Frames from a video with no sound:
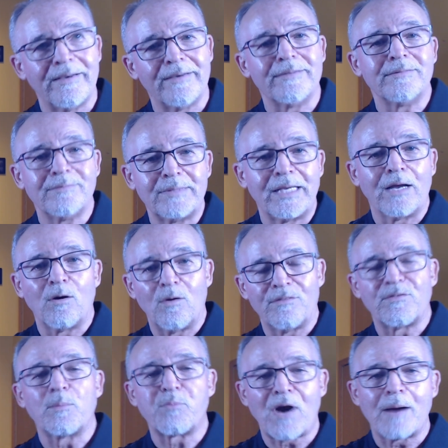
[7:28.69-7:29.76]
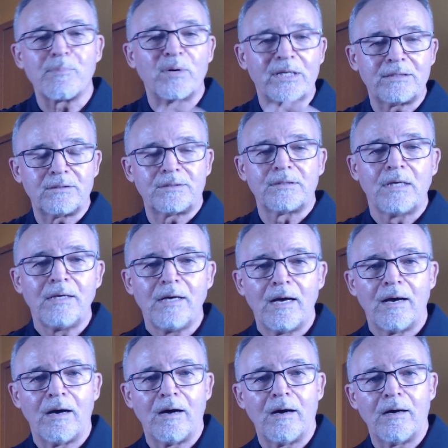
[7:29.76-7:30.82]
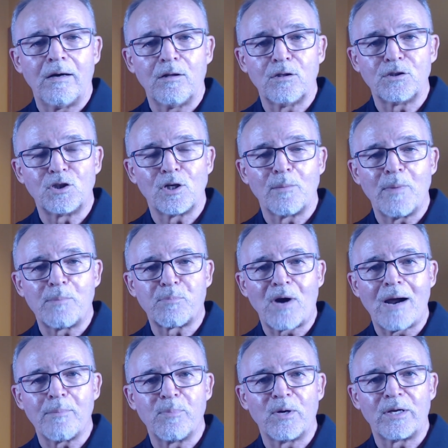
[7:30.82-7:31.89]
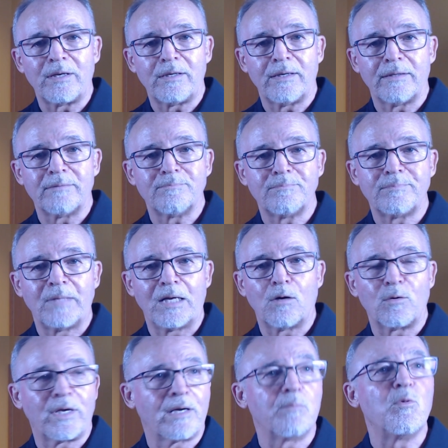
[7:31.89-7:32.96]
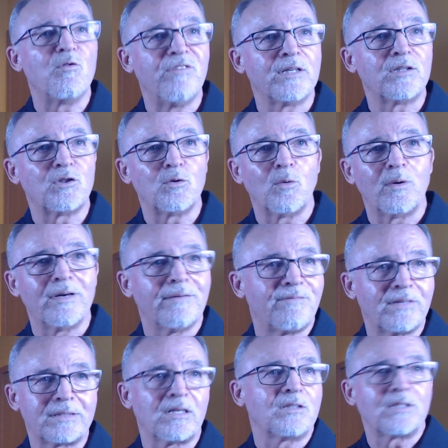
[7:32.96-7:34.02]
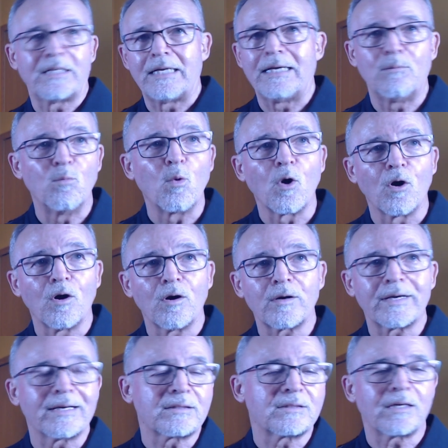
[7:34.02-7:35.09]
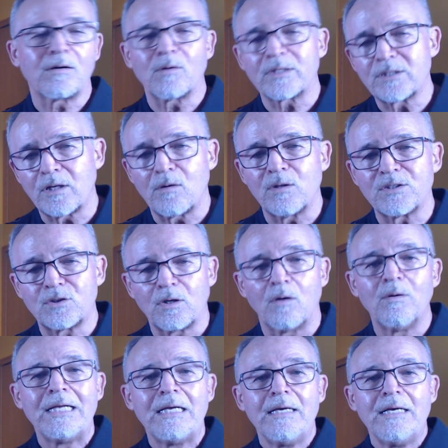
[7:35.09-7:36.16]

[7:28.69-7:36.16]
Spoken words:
and if the property's a legitimate property, and you can move into it if it doesn't need work, et cetera, et cetera. So